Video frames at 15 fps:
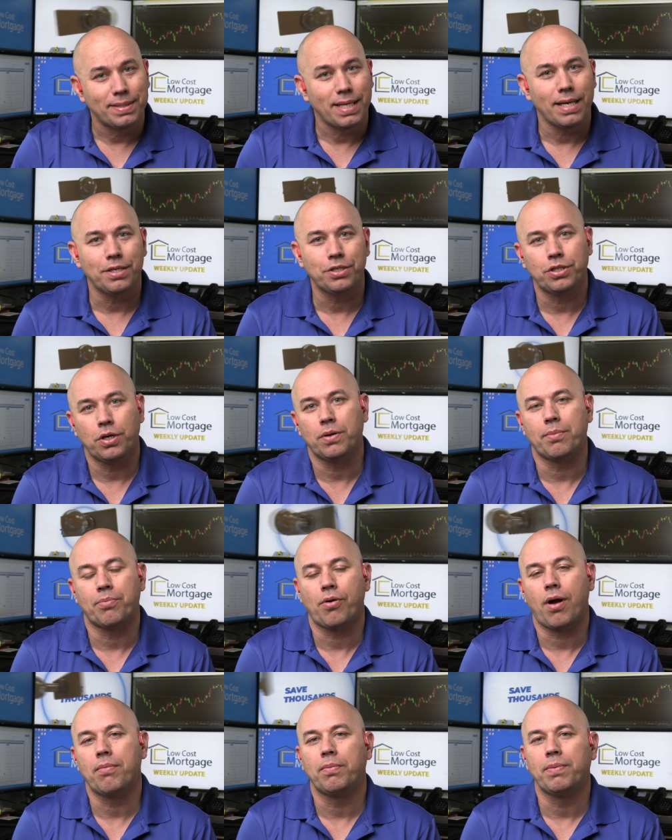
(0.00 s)
Data showed it
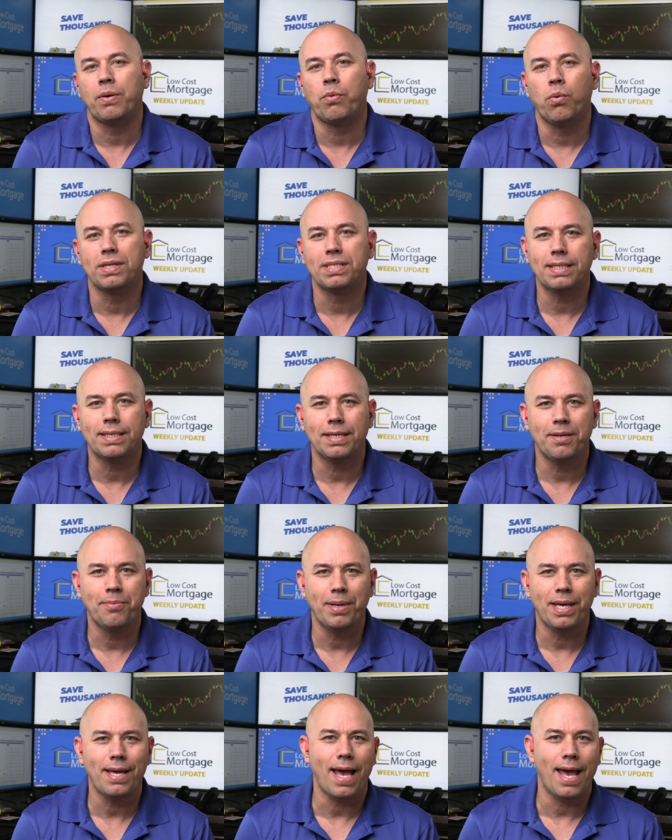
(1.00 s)
probably wasn't going to
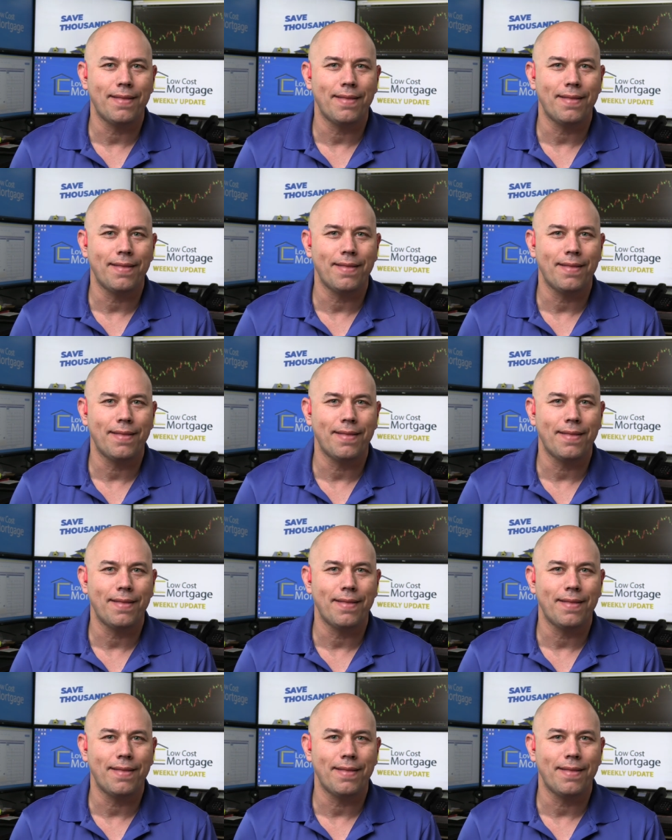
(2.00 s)
be,